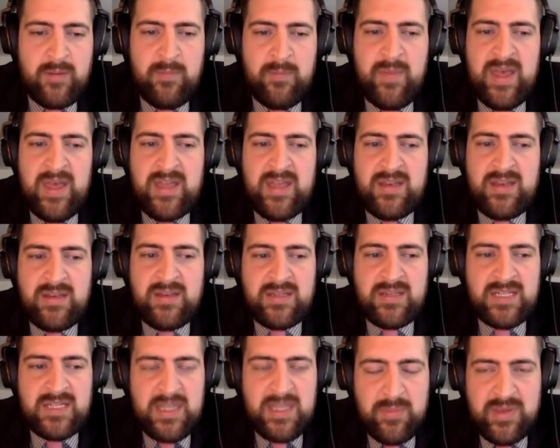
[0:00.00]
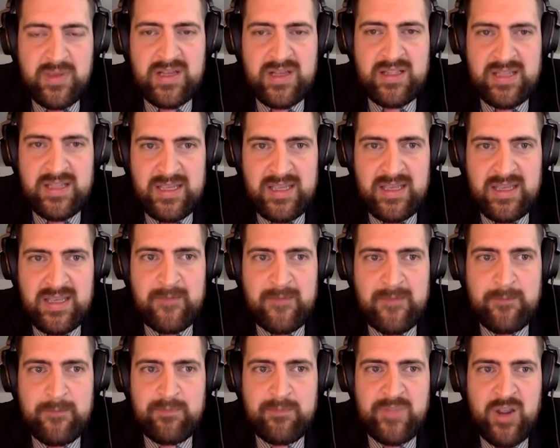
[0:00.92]
Men
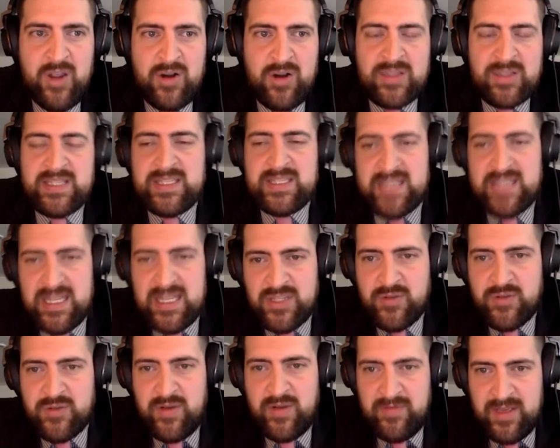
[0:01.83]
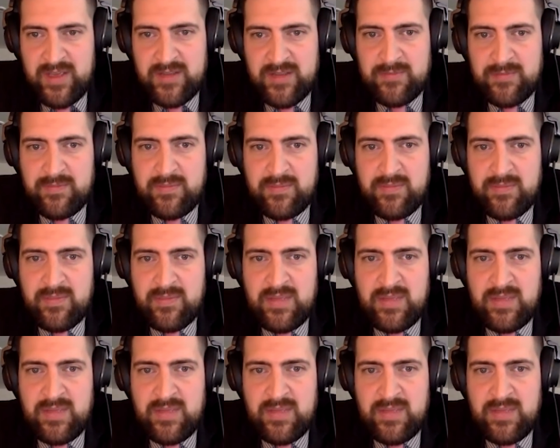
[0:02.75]
typically are success driven.